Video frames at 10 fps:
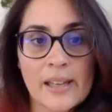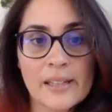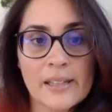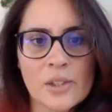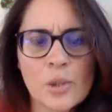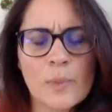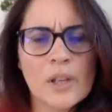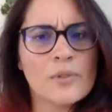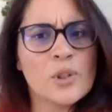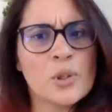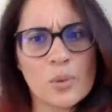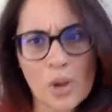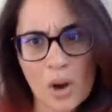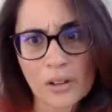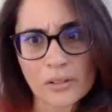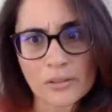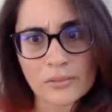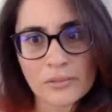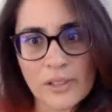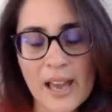and too much for too
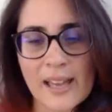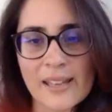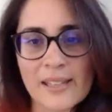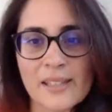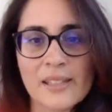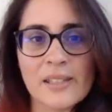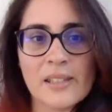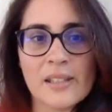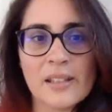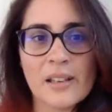long and